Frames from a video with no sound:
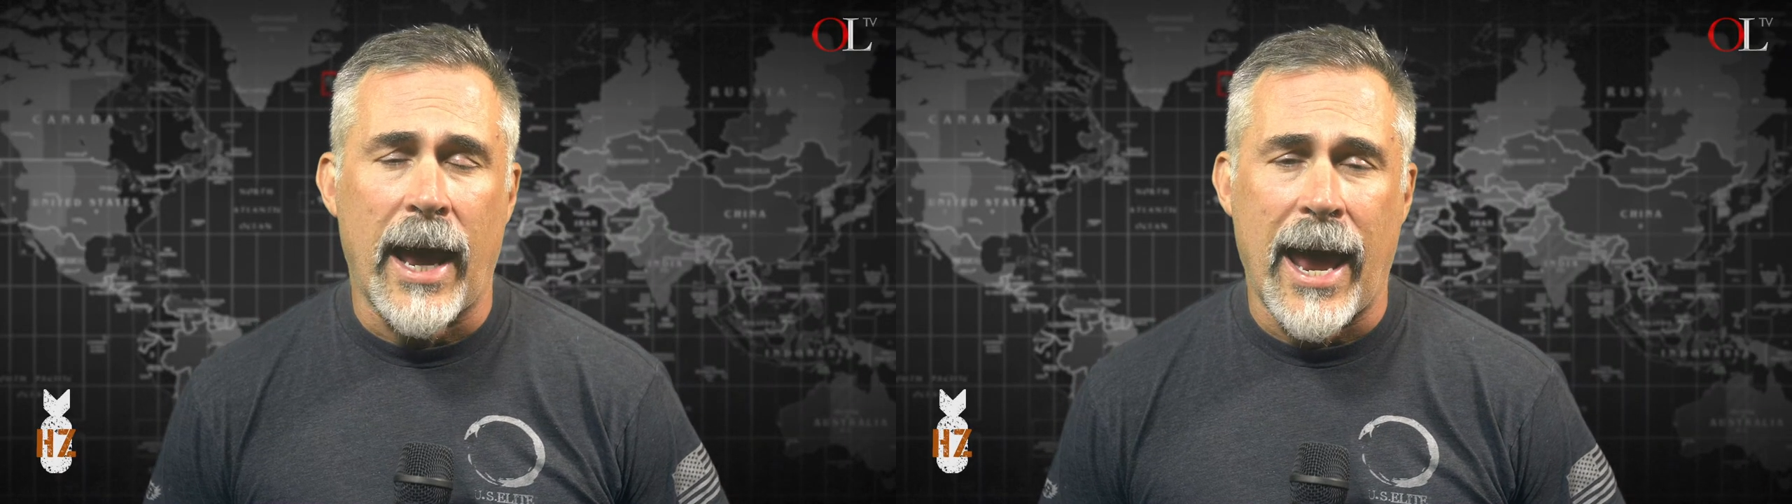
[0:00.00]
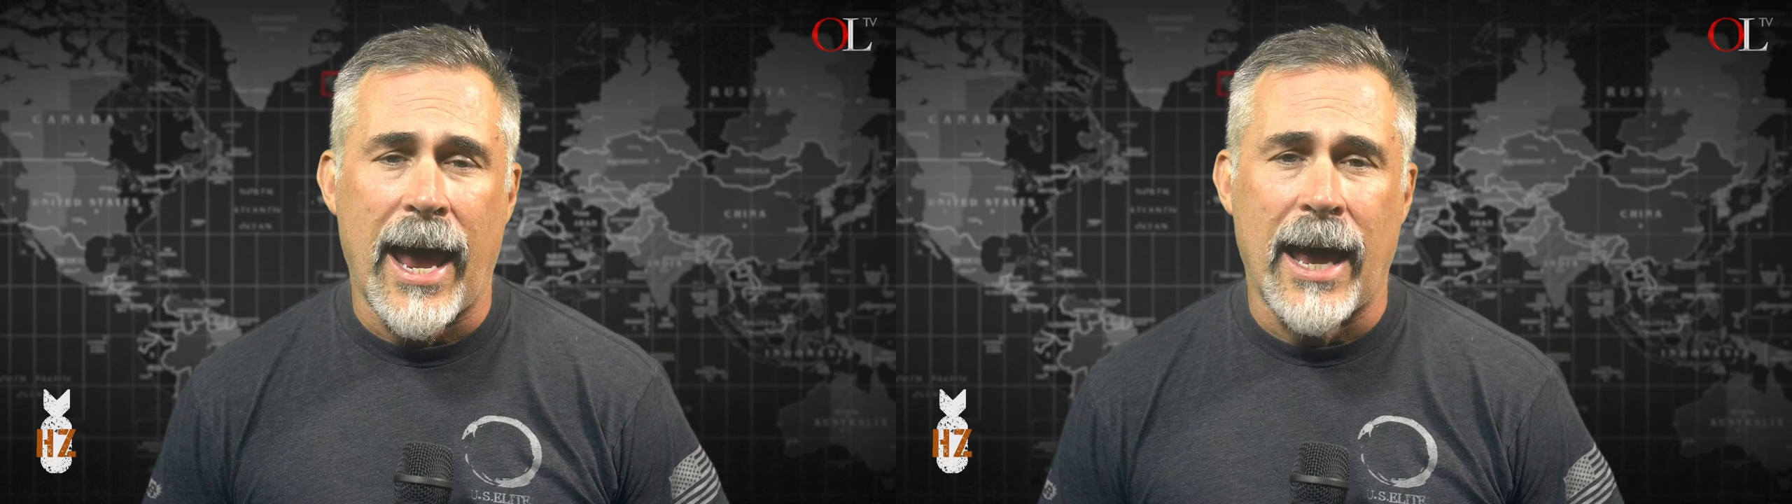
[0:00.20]

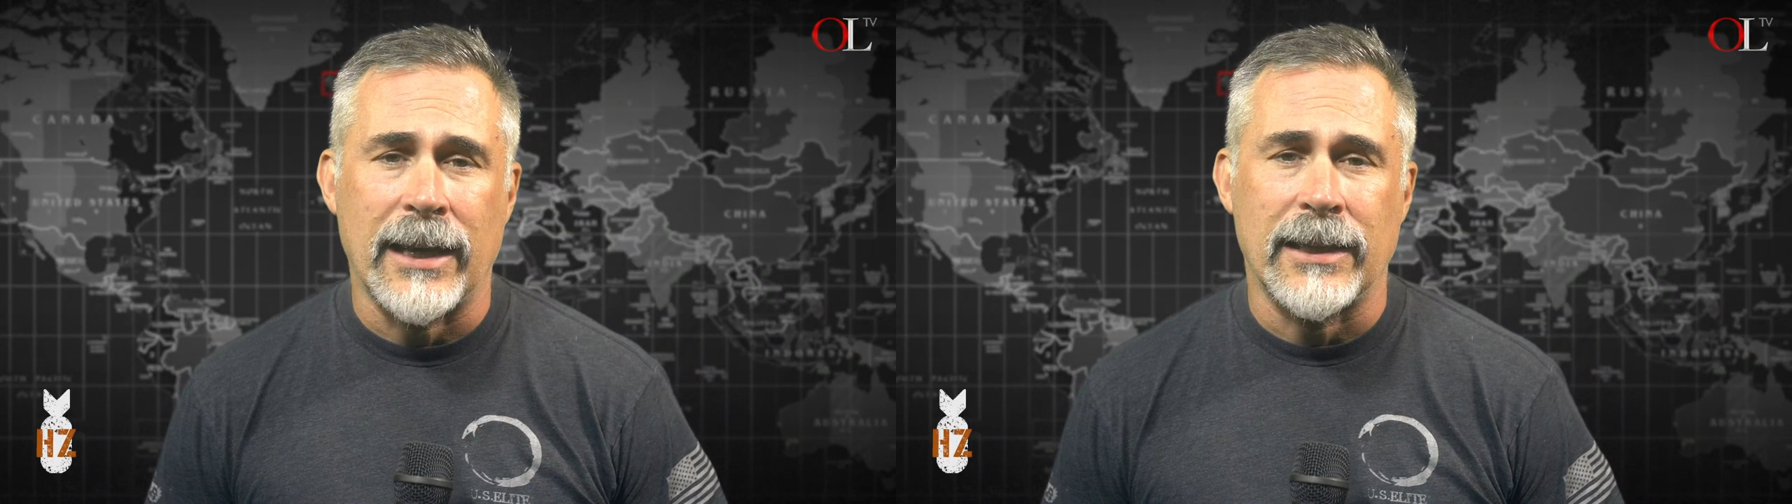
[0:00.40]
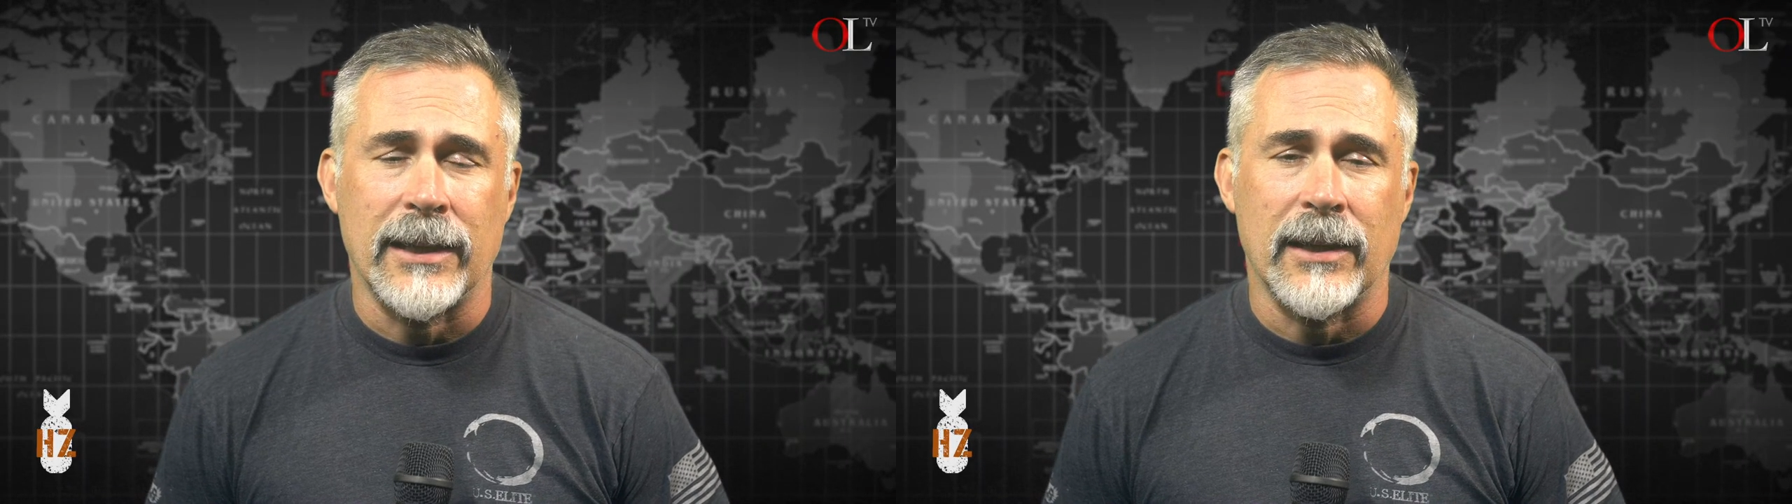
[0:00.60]

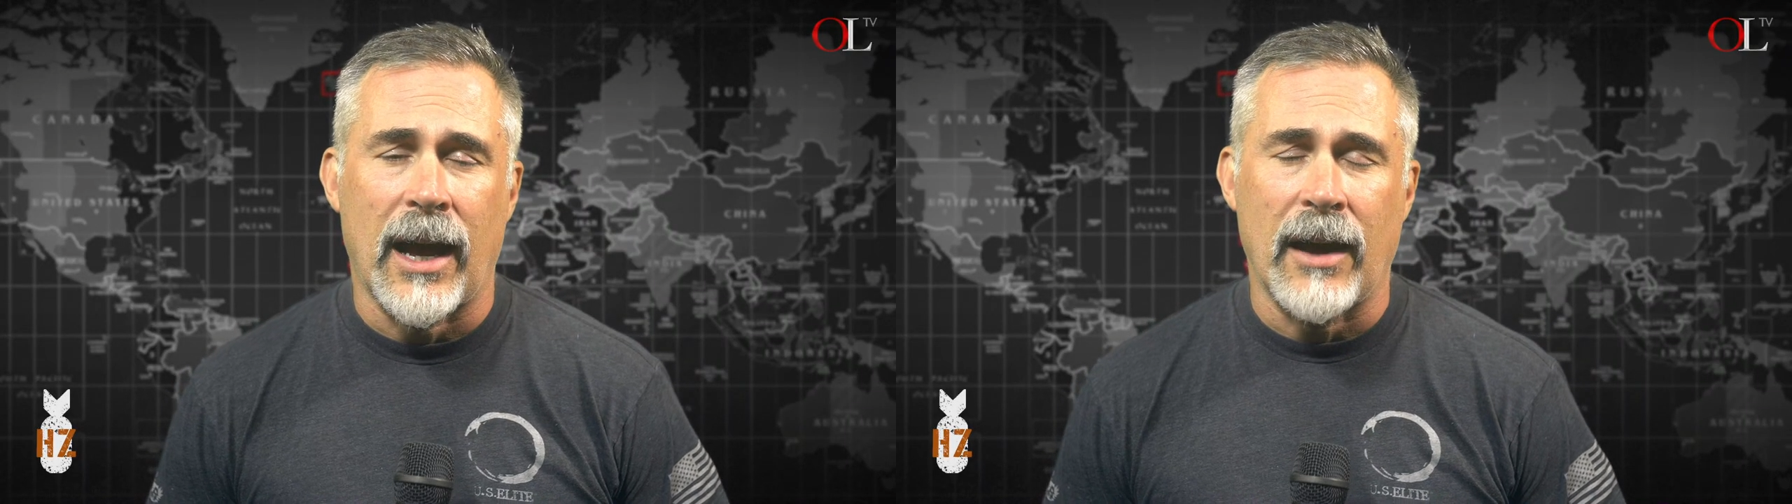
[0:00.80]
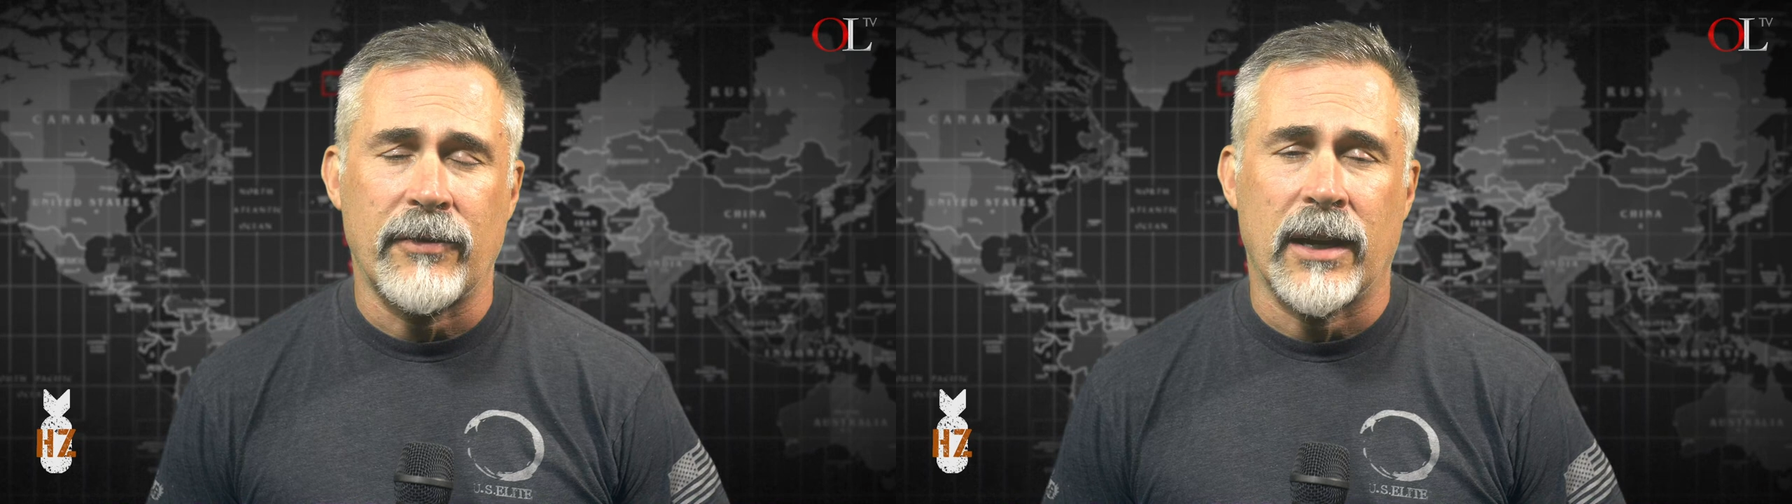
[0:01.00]
And
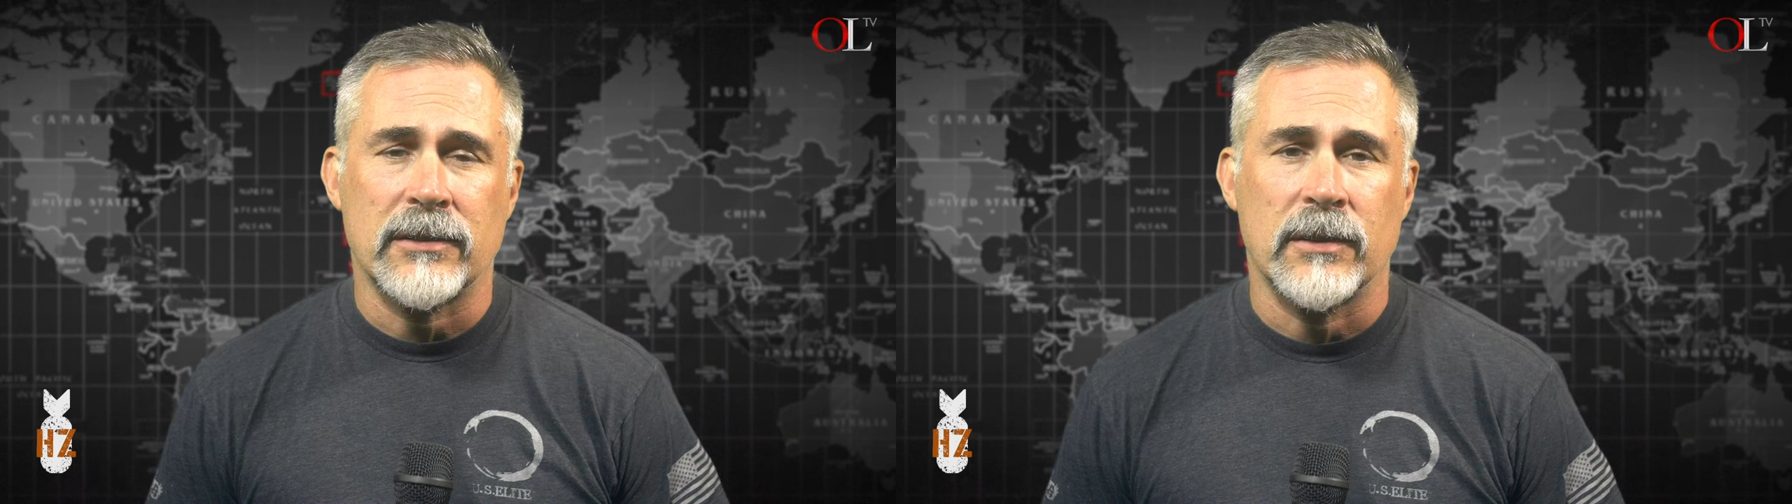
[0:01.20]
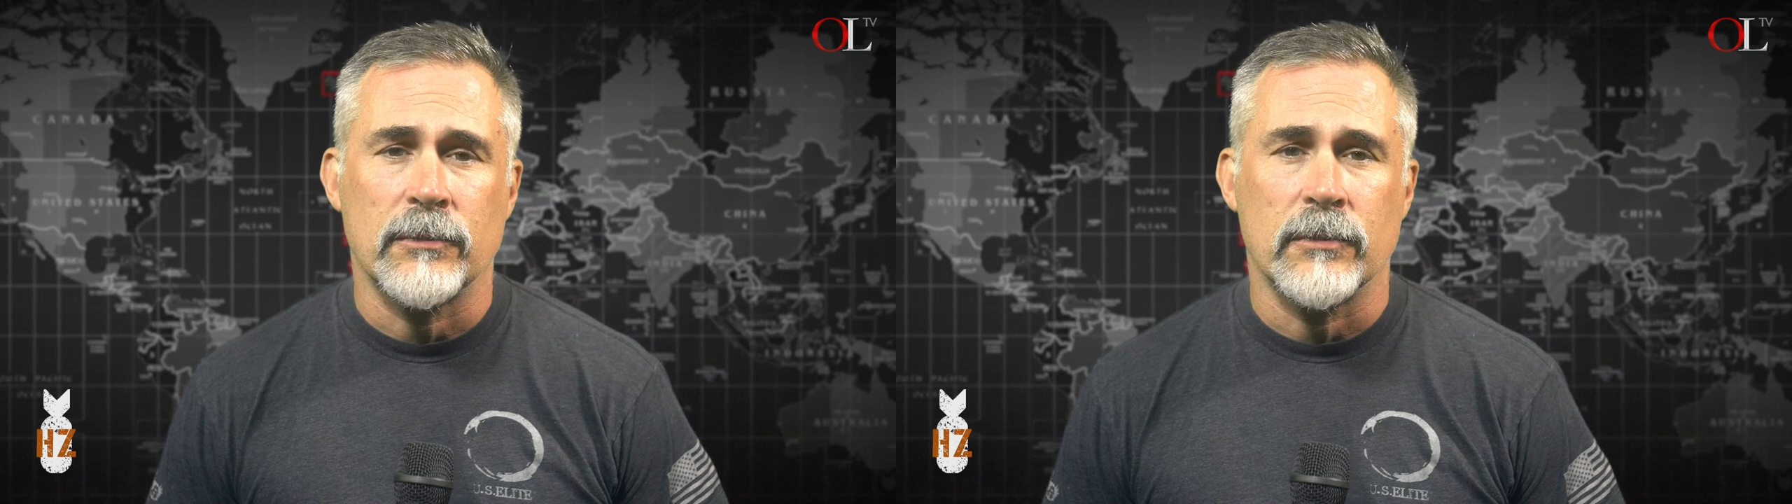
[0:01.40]
I've
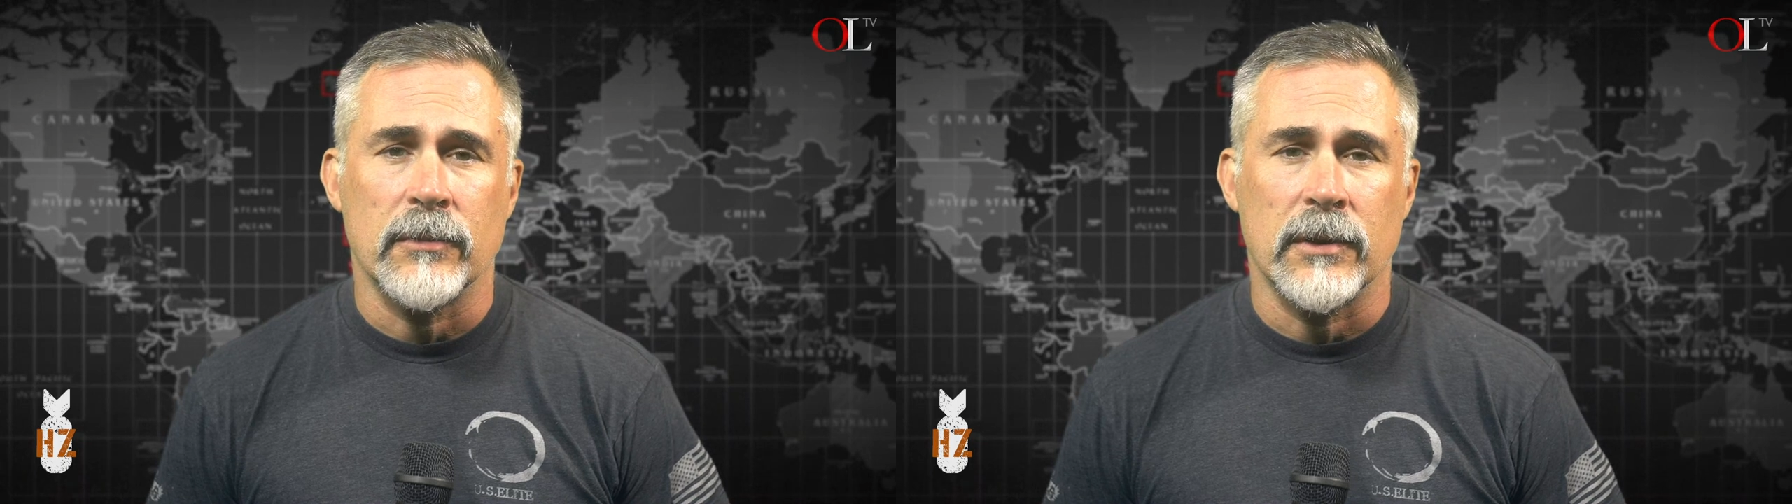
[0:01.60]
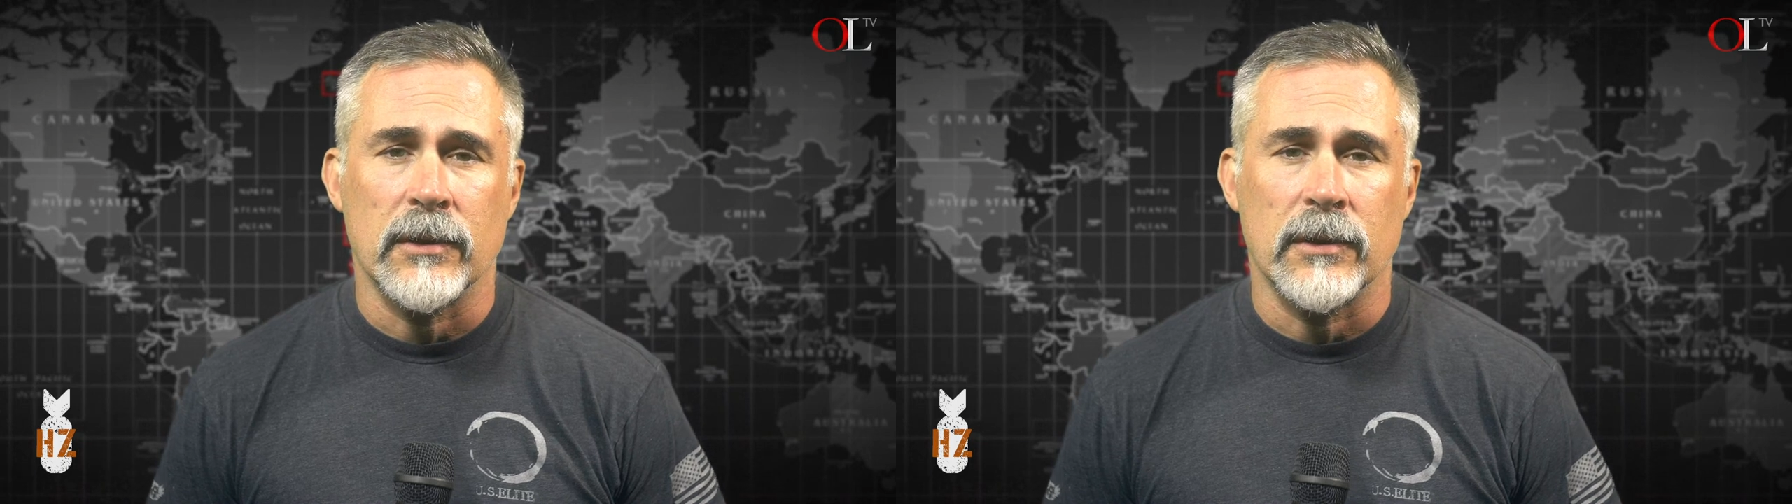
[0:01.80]
got some